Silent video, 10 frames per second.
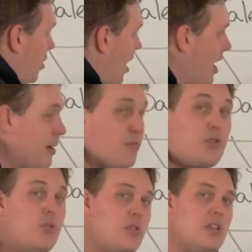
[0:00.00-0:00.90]
tribe
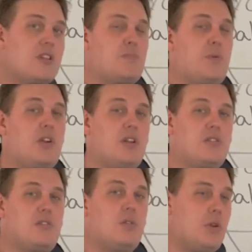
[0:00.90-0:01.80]
through the
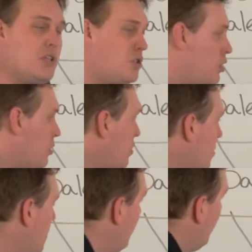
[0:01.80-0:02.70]
experience that we choose.